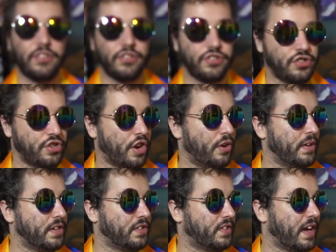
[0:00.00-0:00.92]
show
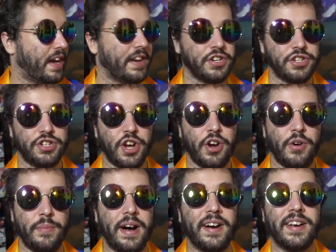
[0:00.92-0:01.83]
inside a show,
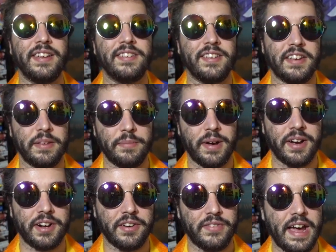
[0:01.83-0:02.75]
manga inside the
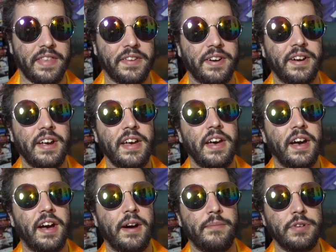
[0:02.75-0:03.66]
manga rather,
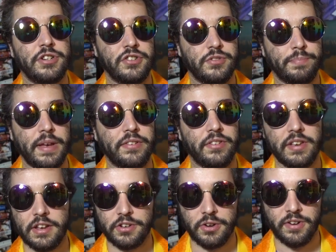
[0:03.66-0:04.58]
um, which is
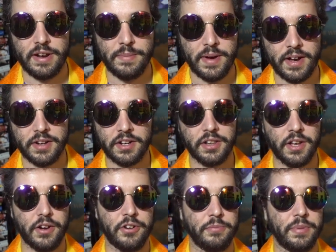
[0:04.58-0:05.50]
basically a Doraemon
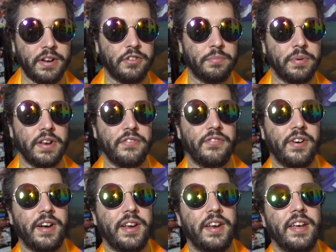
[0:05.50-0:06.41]
clone, but it's pretty
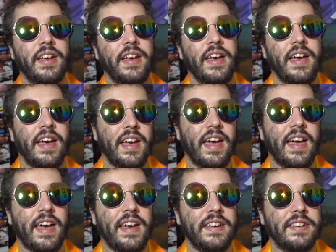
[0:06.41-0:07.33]
fun.
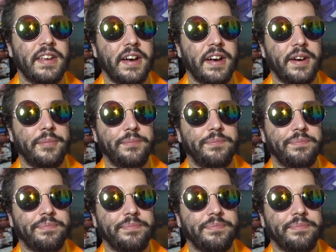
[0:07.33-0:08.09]
And, um,